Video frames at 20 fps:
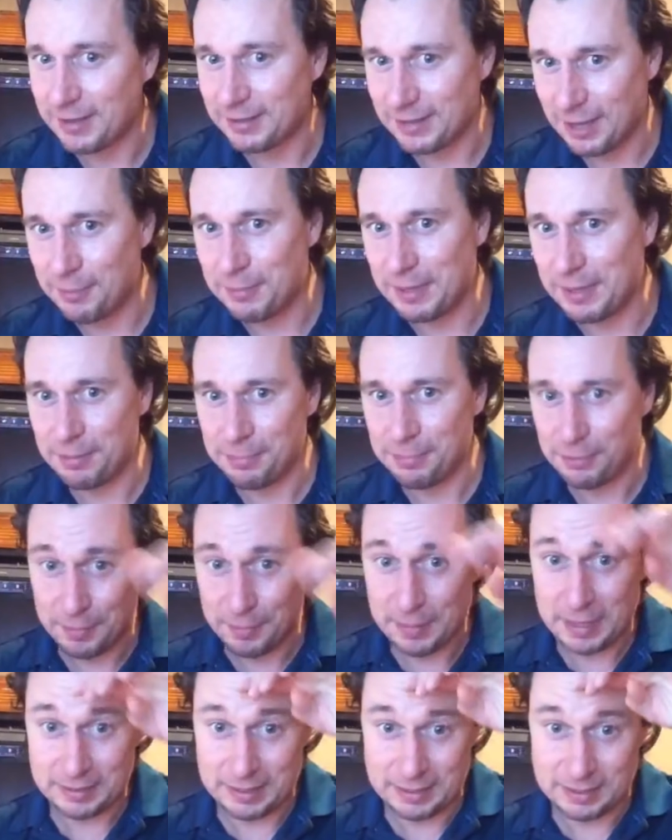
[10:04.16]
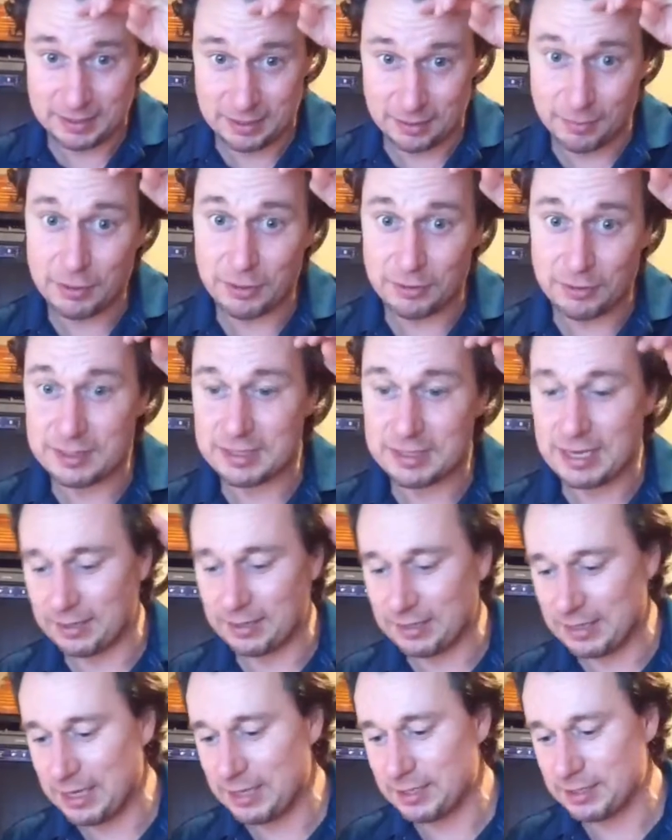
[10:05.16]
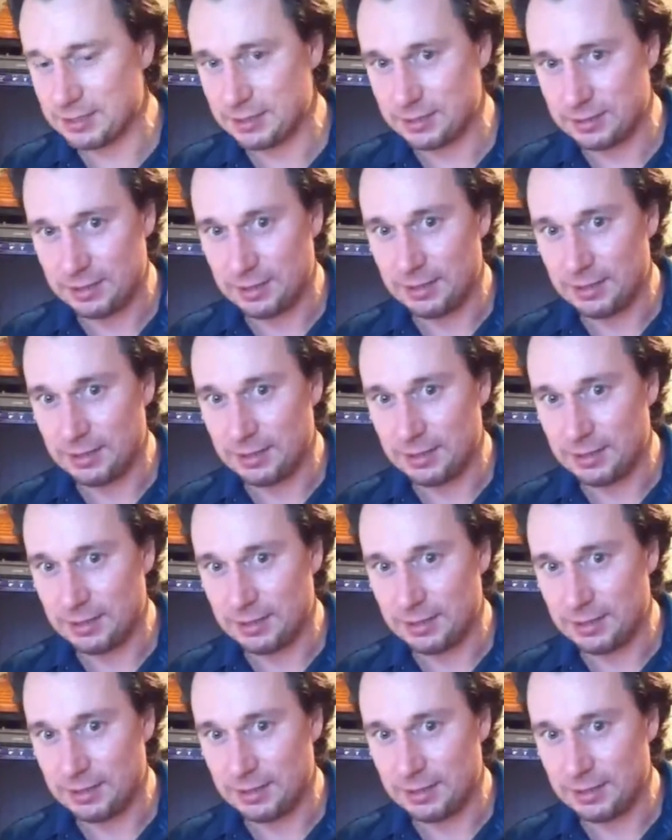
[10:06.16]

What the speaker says: I'll be implementing some of those techniques, and